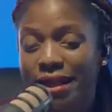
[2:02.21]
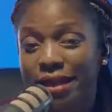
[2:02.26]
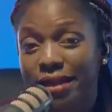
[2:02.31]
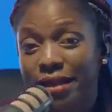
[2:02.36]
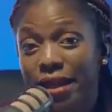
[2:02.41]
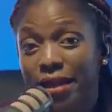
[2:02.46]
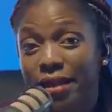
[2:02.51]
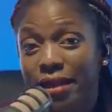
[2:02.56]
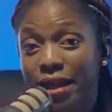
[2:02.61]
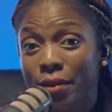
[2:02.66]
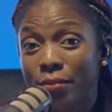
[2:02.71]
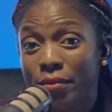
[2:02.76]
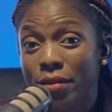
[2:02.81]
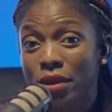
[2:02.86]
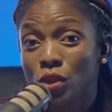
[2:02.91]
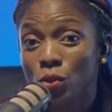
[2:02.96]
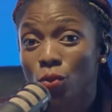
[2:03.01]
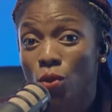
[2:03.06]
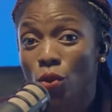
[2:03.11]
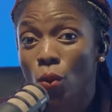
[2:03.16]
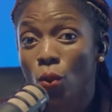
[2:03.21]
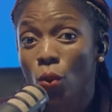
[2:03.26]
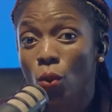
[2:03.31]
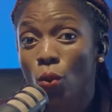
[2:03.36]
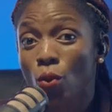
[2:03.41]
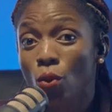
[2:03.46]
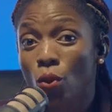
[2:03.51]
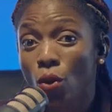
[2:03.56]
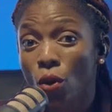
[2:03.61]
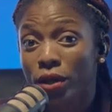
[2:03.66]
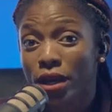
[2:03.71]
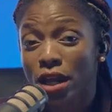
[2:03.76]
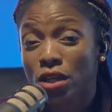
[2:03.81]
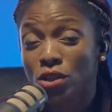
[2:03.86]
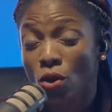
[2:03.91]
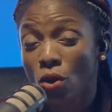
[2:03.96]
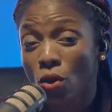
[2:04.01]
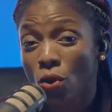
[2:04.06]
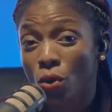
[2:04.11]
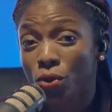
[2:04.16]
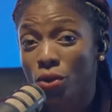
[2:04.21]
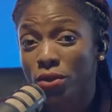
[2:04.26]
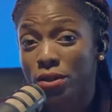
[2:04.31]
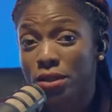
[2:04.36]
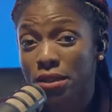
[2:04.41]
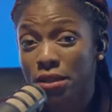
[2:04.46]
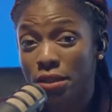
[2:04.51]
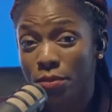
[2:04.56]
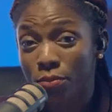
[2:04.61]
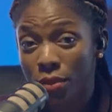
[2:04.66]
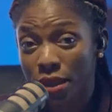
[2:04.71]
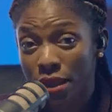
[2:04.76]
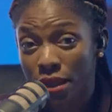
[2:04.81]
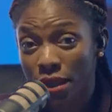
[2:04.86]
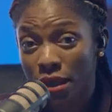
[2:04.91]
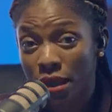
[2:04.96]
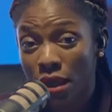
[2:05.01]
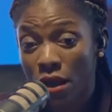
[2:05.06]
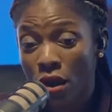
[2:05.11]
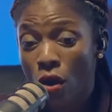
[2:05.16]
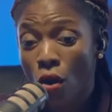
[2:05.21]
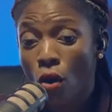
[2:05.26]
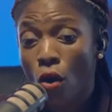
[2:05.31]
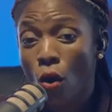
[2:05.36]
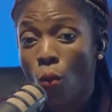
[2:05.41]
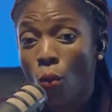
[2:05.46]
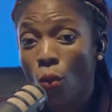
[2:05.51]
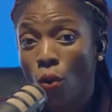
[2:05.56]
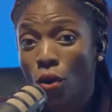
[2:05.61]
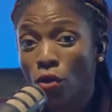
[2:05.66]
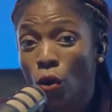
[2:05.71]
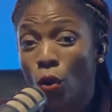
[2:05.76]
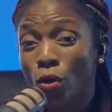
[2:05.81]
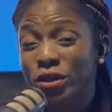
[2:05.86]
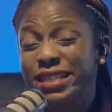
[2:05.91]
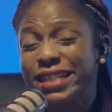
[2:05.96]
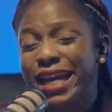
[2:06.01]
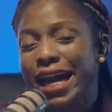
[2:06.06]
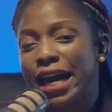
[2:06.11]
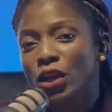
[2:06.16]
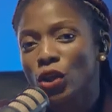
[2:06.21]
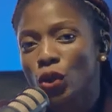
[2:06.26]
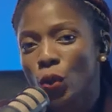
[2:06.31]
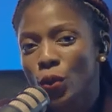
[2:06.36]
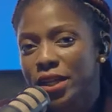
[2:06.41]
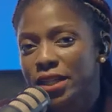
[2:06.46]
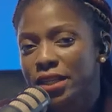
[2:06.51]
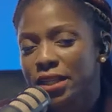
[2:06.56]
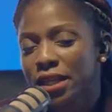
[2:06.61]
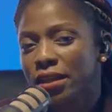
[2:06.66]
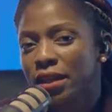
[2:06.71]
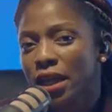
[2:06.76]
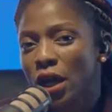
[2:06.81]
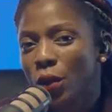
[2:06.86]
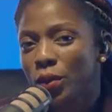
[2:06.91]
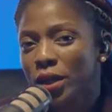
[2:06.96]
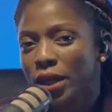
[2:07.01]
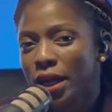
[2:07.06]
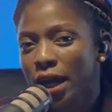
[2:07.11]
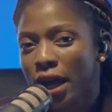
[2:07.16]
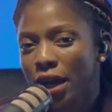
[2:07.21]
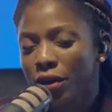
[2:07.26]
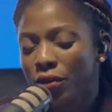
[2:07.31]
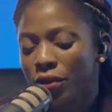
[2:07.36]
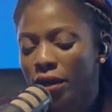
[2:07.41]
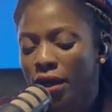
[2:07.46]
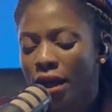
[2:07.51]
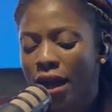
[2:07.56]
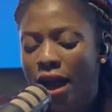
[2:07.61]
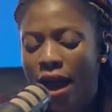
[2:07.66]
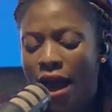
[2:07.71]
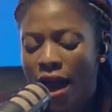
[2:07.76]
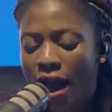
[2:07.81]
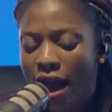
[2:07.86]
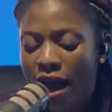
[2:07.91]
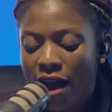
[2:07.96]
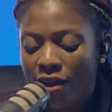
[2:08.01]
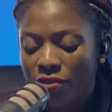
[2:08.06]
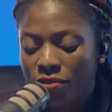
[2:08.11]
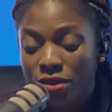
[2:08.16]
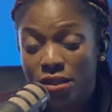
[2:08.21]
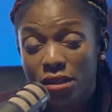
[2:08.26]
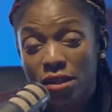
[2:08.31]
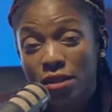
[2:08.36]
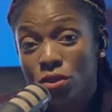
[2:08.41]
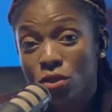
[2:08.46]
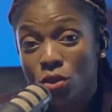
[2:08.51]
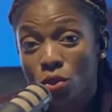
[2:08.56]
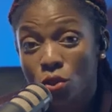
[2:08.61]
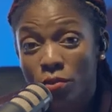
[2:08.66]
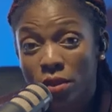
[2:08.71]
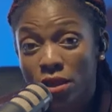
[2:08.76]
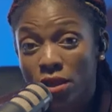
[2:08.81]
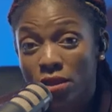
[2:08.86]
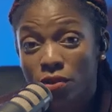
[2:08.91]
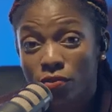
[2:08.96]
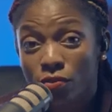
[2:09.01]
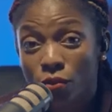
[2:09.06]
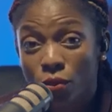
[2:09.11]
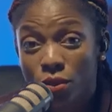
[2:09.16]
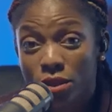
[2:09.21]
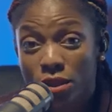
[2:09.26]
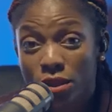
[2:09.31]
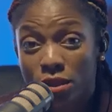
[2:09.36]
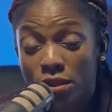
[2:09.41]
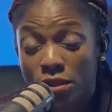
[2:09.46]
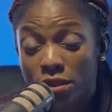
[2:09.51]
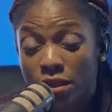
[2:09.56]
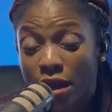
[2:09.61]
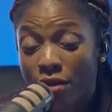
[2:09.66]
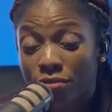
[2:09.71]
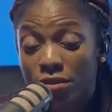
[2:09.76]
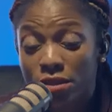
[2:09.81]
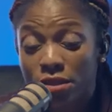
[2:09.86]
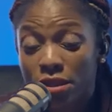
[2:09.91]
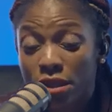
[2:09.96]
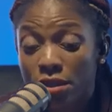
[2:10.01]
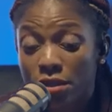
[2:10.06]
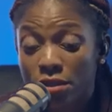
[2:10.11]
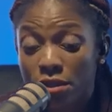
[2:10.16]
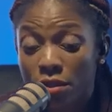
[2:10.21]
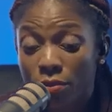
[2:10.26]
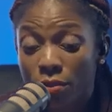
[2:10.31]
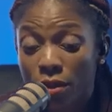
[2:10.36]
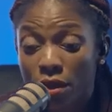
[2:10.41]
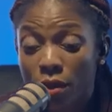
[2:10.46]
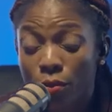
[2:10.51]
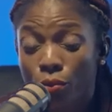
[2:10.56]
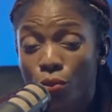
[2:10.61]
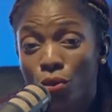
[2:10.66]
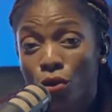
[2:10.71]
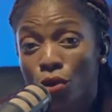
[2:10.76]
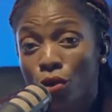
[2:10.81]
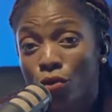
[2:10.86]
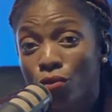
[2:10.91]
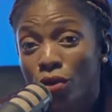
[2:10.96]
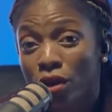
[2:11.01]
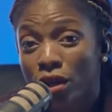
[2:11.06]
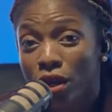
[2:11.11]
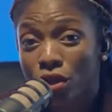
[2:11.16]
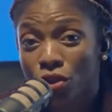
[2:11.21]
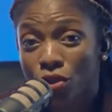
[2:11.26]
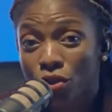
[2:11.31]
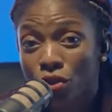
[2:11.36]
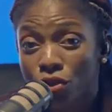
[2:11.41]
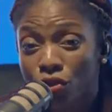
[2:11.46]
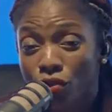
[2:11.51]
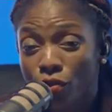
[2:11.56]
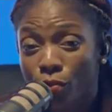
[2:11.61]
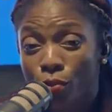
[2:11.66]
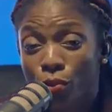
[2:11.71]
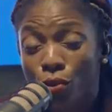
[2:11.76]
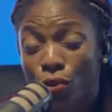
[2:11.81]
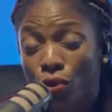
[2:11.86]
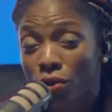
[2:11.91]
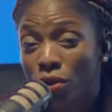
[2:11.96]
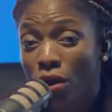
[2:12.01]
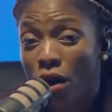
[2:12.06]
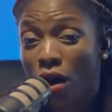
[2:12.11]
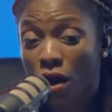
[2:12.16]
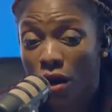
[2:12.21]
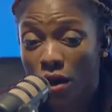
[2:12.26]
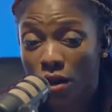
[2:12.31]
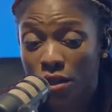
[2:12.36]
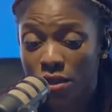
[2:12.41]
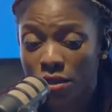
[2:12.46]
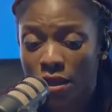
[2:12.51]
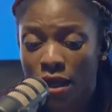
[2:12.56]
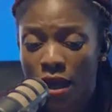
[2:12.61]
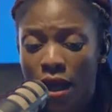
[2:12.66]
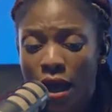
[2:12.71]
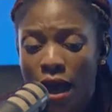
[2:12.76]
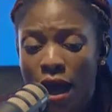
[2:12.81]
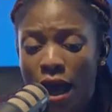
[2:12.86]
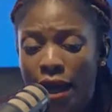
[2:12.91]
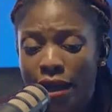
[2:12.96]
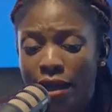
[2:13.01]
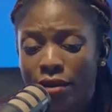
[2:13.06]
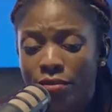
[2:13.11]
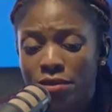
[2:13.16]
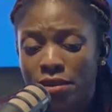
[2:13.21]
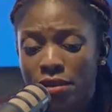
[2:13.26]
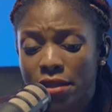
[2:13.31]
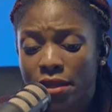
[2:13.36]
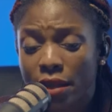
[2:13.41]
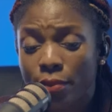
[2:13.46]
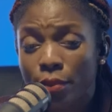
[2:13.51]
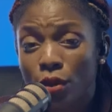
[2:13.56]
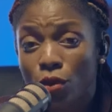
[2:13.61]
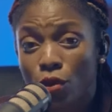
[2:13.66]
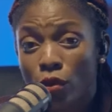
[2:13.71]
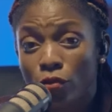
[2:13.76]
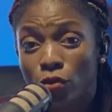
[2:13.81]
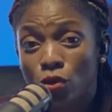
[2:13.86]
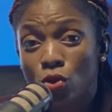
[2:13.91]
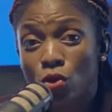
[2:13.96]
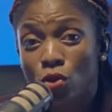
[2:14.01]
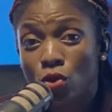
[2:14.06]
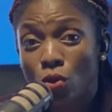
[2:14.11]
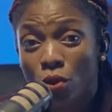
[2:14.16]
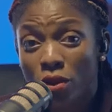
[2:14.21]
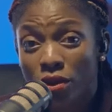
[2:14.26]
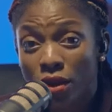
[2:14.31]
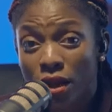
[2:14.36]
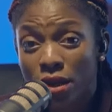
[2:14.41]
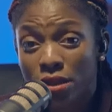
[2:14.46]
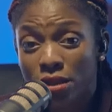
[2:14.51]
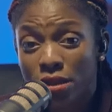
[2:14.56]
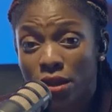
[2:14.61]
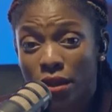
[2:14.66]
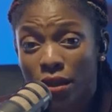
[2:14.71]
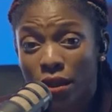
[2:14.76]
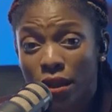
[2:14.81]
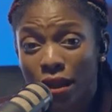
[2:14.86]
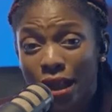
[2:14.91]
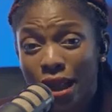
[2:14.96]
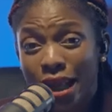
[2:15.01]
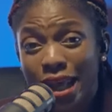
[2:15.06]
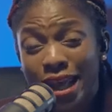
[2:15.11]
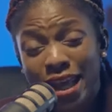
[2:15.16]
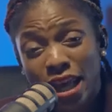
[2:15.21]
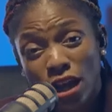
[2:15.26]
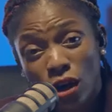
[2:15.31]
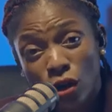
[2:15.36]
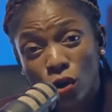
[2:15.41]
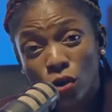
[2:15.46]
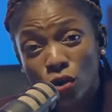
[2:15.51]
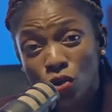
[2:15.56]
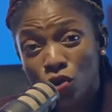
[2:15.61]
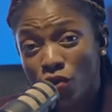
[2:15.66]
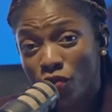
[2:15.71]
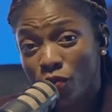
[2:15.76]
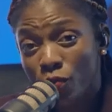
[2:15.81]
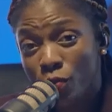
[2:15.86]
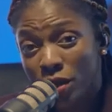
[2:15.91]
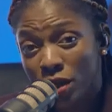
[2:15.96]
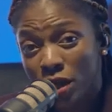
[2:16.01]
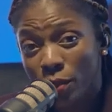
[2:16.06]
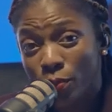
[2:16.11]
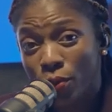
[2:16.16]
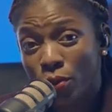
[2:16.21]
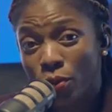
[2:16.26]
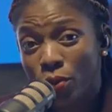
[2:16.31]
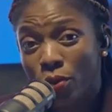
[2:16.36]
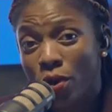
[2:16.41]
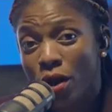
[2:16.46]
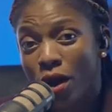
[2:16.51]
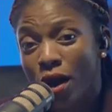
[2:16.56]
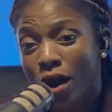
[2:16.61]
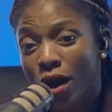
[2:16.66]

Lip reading: in alignment with who God has called us to be, or the anointing that we carry. I've seen too many divorces. I've seen too many broken relationships, broken hearts, and I've seen them enough to know that a lot of people